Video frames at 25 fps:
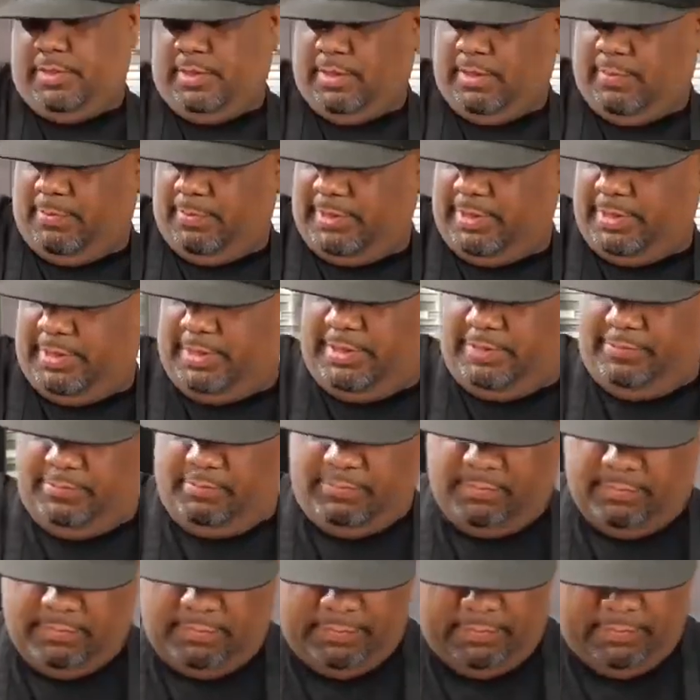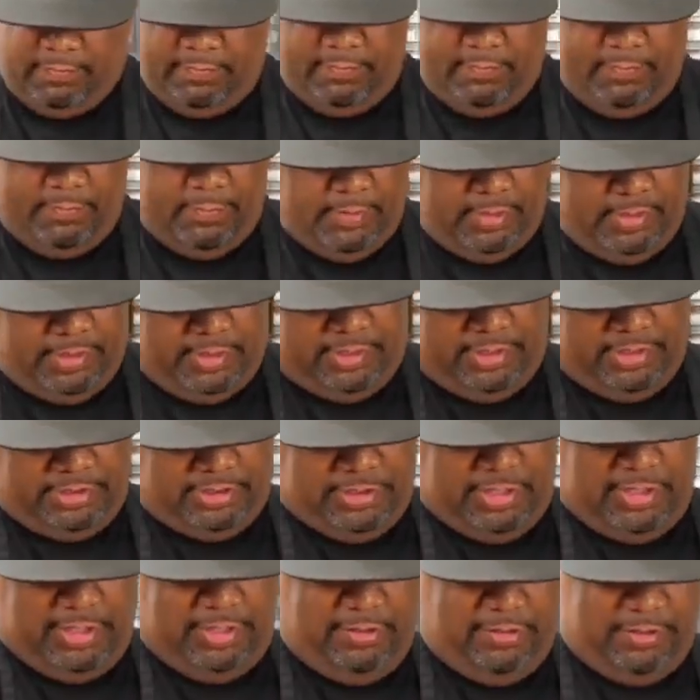I'm gonna let it
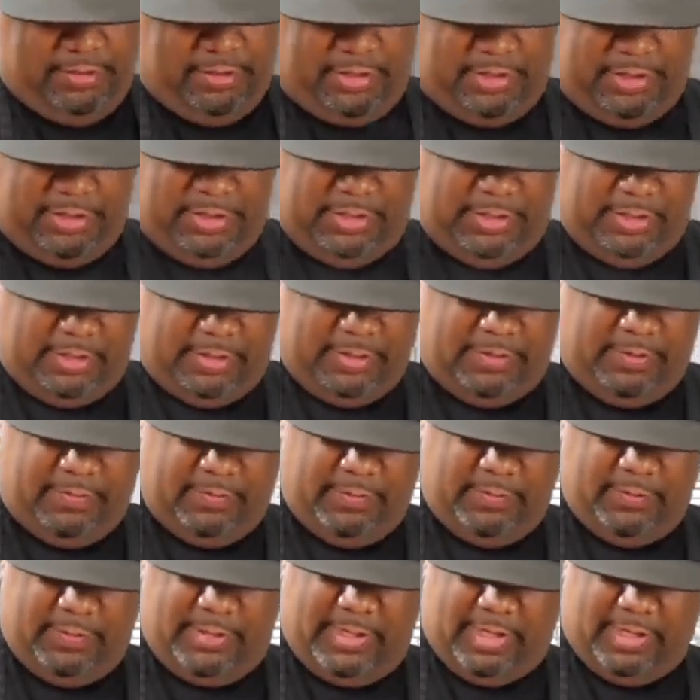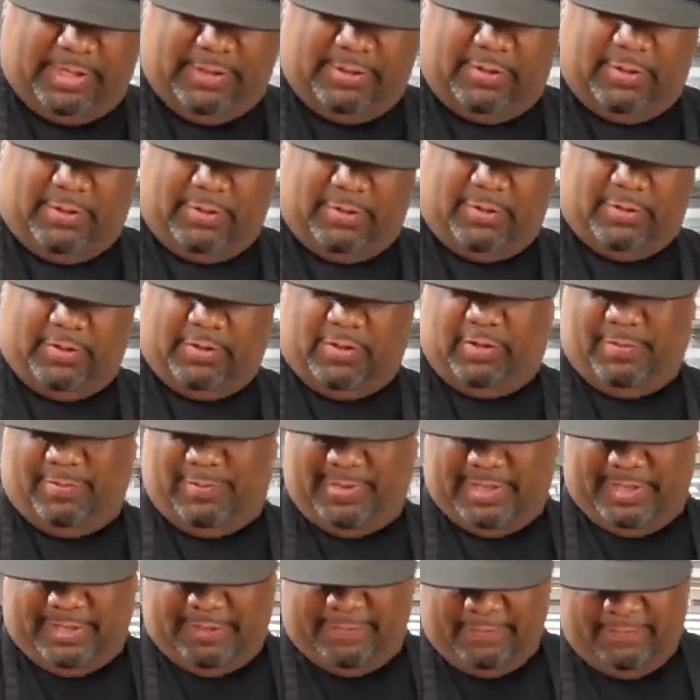continue to cook. We got it, oh
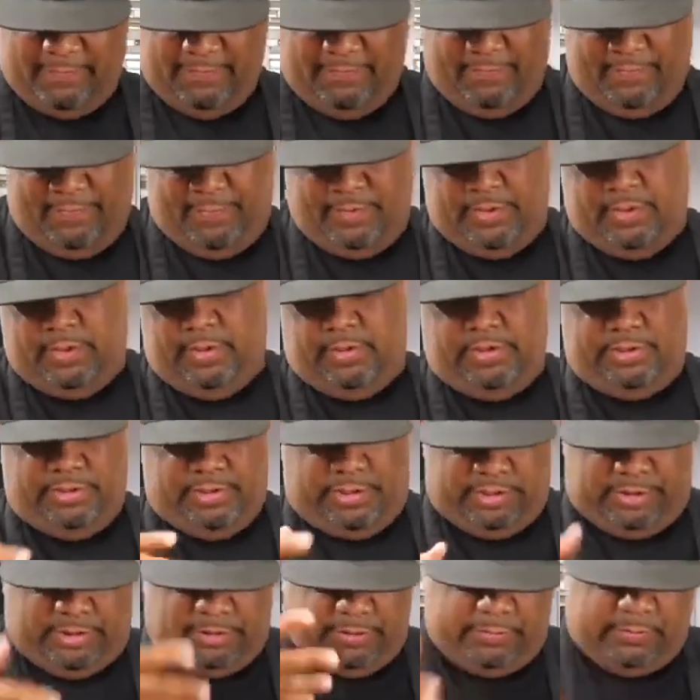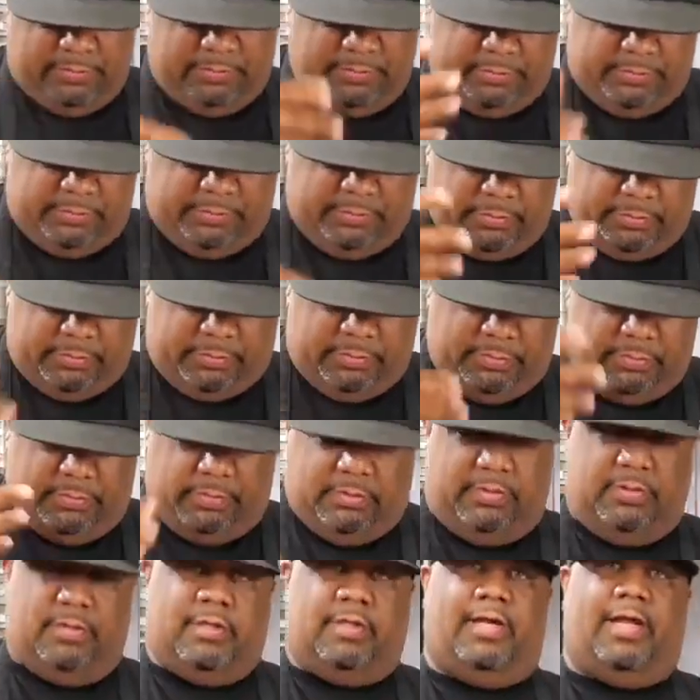man, just
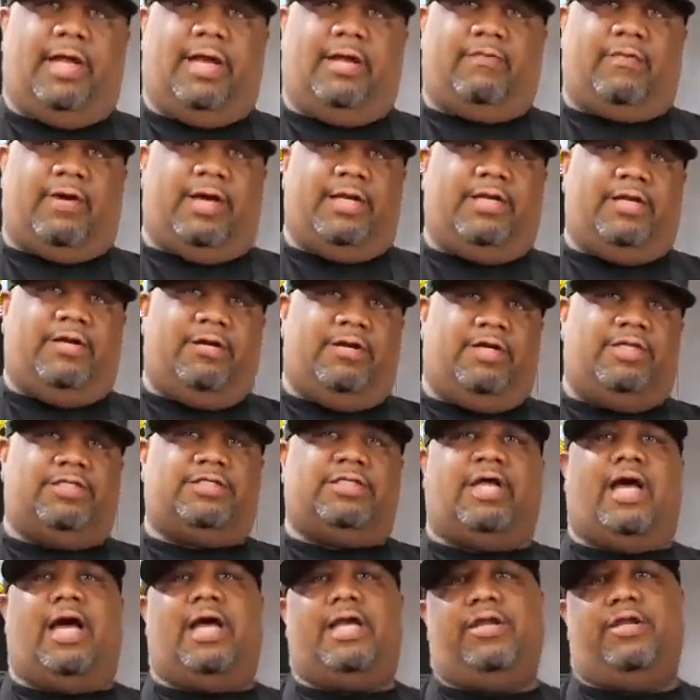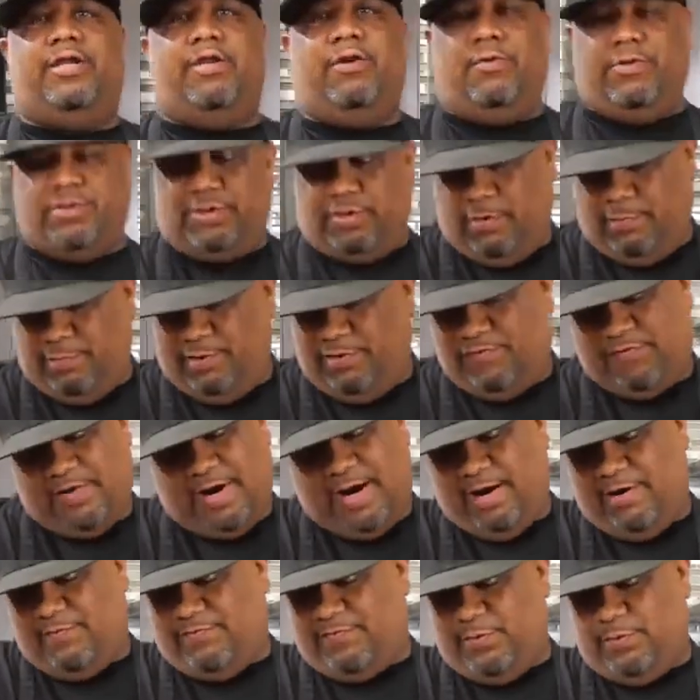that right there, this is how you know it's gonna be
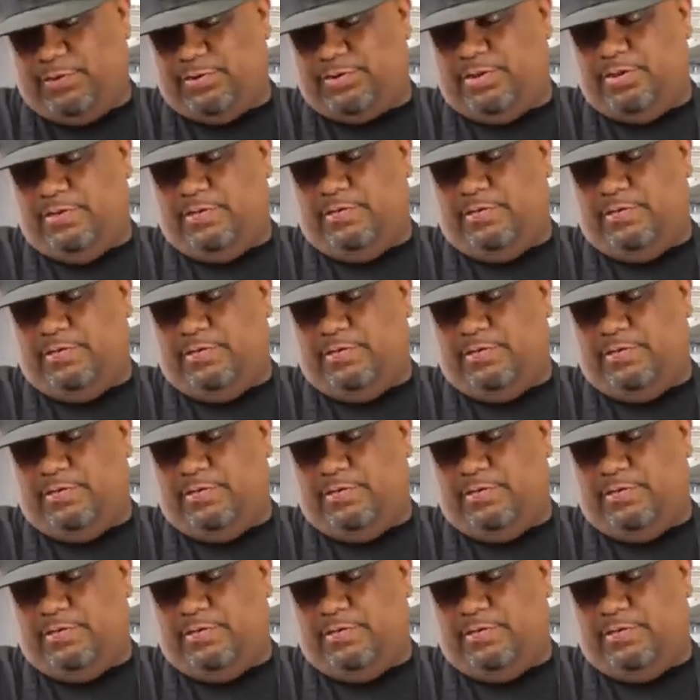fire, folks.